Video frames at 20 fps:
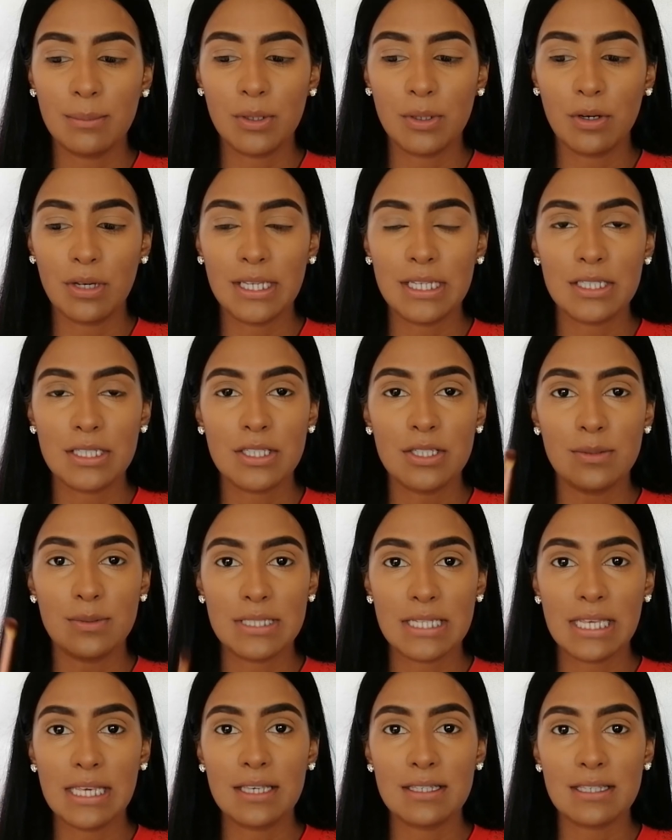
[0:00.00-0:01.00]
So I'm going
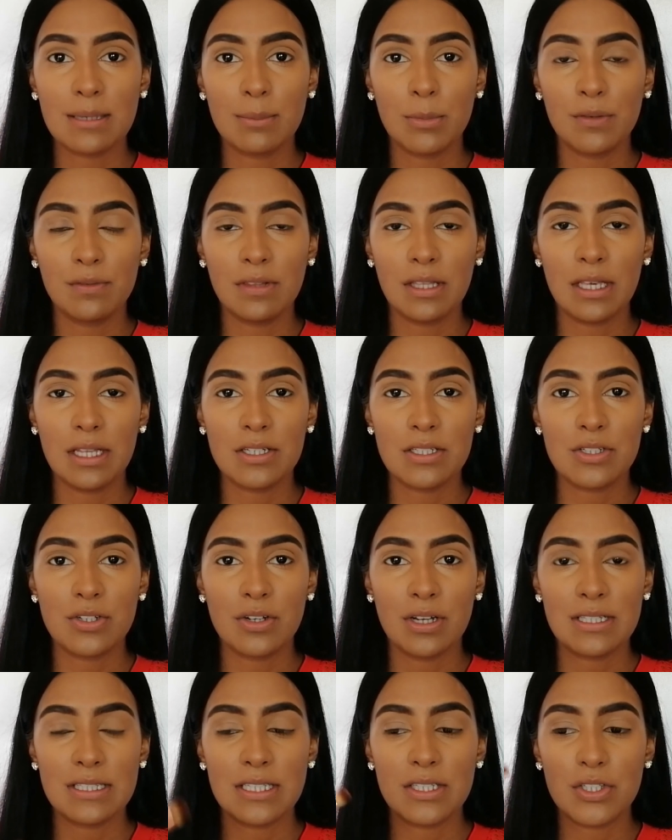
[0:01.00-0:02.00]
to take some of
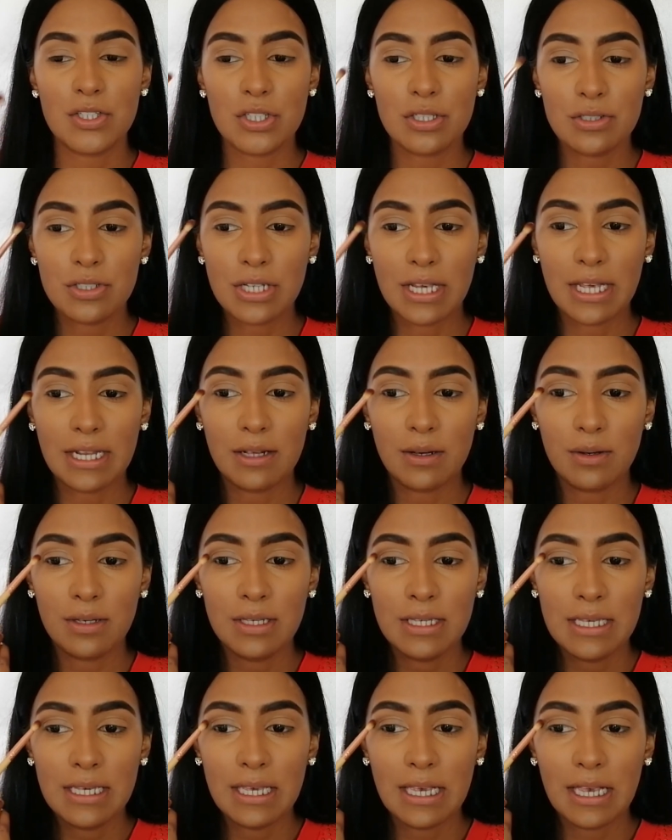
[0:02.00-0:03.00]
that transition
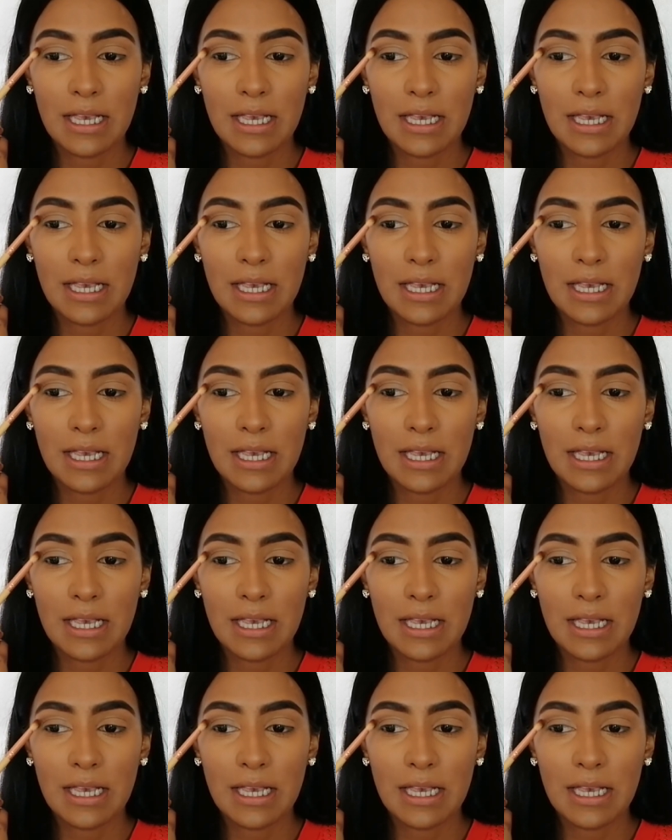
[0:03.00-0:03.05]
shadow,